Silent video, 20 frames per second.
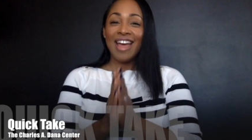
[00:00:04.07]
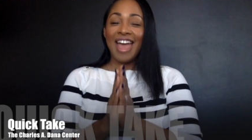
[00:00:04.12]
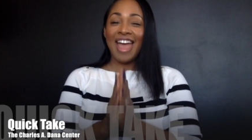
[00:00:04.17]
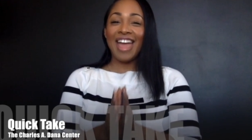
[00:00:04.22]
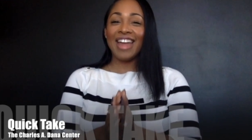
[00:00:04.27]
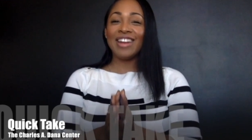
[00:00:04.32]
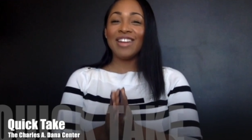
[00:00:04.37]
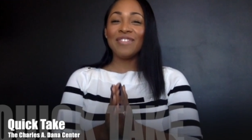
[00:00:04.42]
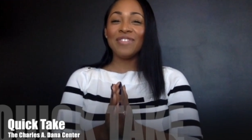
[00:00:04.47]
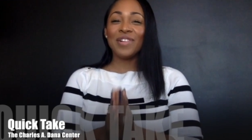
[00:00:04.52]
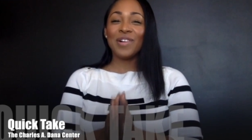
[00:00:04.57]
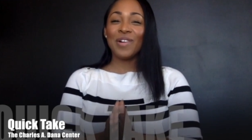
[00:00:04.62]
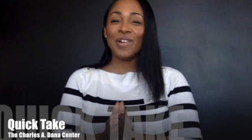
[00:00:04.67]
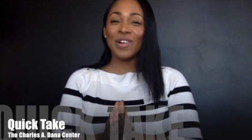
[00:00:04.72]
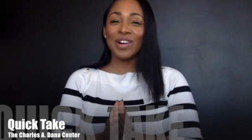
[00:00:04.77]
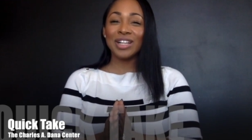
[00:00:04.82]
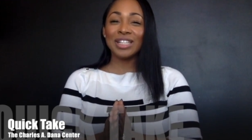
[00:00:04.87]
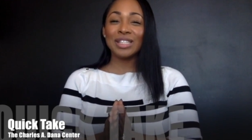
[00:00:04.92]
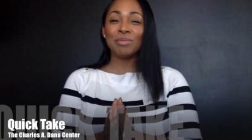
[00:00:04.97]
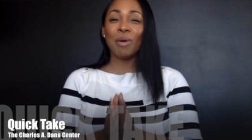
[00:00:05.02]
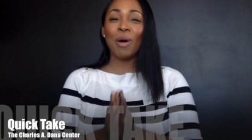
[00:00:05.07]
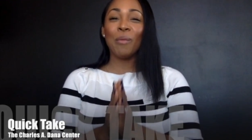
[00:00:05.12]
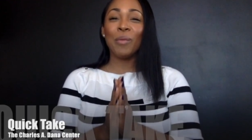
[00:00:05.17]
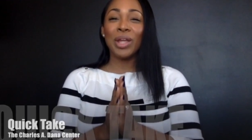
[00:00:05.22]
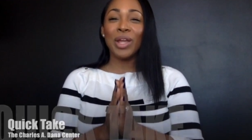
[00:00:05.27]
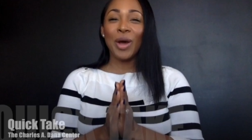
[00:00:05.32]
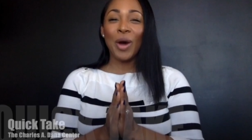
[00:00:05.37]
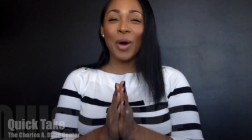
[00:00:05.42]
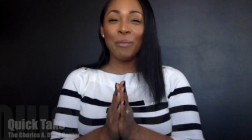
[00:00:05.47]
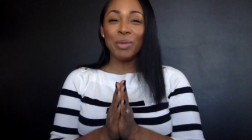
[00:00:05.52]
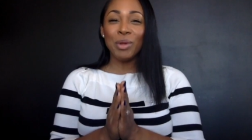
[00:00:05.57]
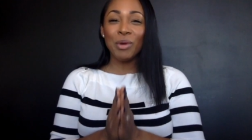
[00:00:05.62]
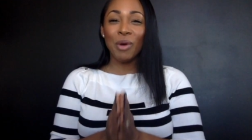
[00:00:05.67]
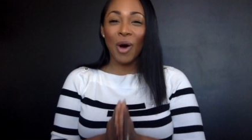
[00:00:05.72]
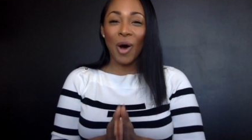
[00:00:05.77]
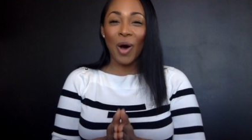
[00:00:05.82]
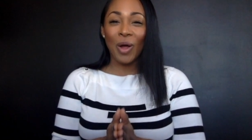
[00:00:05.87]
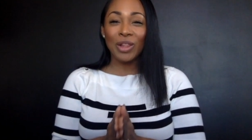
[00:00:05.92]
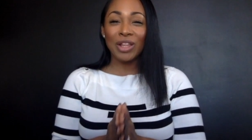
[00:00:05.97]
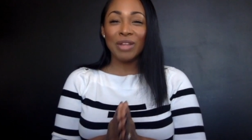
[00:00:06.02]
and, of course, what we hope you
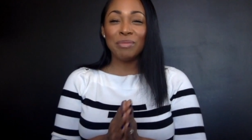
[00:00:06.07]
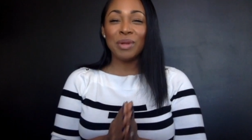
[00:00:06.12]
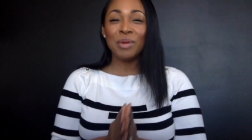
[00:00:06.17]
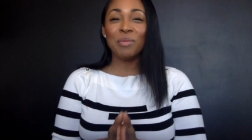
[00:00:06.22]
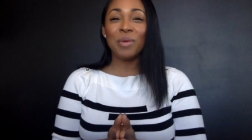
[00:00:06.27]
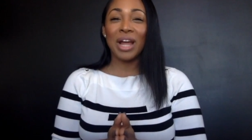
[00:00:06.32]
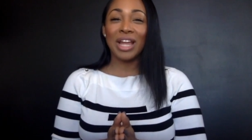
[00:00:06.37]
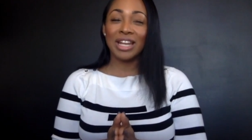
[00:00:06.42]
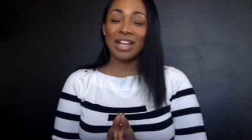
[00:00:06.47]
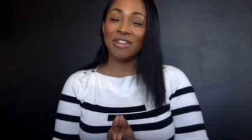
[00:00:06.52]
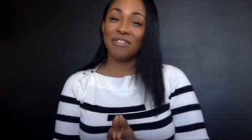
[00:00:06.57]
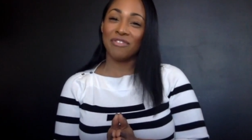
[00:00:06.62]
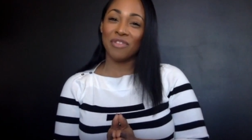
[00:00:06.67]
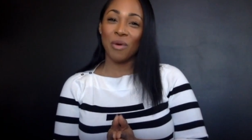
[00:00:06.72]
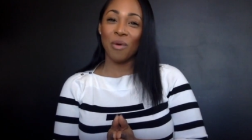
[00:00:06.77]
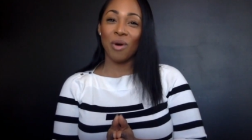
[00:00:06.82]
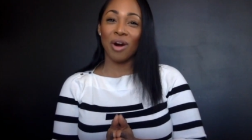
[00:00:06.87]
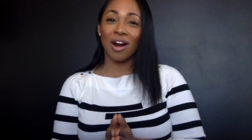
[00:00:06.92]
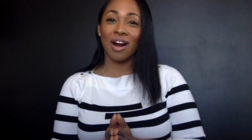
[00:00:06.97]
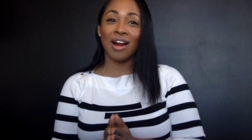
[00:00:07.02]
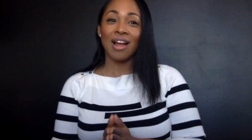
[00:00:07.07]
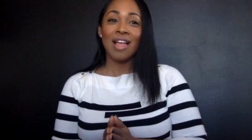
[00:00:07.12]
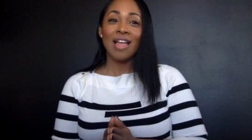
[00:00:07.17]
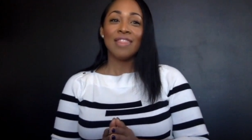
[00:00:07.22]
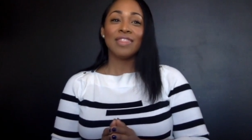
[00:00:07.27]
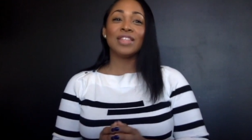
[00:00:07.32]
all have been waiting for,